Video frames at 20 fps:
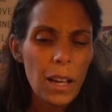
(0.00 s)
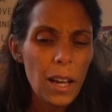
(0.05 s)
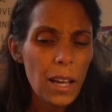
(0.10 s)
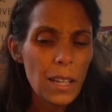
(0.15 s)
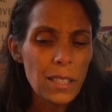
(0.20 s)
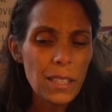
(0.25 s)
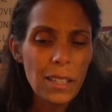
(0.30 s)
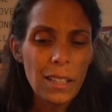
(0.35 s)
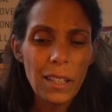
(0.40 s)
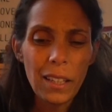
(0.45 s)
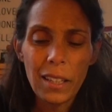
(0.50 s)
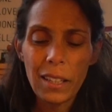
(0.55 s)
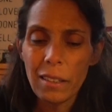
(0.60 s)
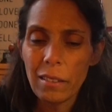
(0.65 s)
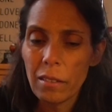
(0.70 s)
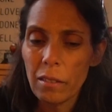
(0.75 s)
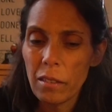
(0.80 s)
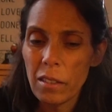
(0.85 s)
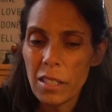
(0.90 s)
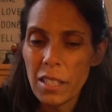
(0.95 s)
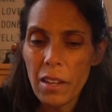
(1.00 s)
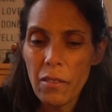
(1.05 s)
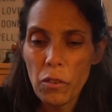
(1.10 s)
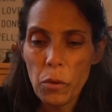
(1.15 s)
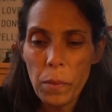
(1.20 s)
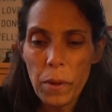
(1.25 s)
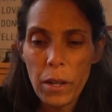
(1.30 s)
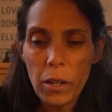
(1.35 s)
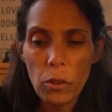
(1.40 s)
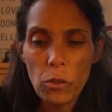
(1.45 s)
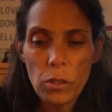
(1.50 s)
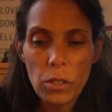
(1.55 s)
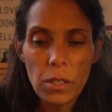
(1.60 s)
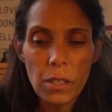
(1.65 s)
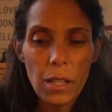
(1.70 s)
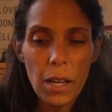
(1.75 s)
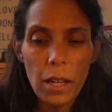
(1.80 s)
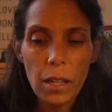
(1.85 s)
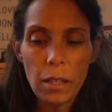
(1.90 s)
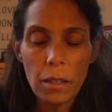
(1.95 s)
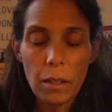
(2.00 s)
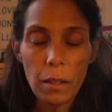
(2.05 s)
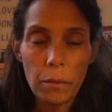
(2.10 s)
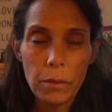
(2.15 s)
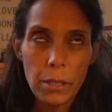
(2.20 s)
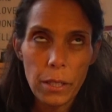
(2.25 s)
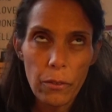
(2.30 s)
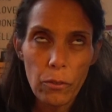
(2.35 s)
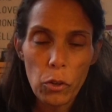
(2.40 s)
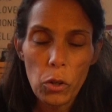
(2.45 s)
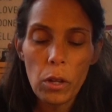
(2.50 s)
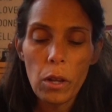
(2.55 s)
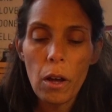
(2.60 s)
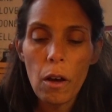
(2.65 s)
I see like Seven of Pentacles and Seven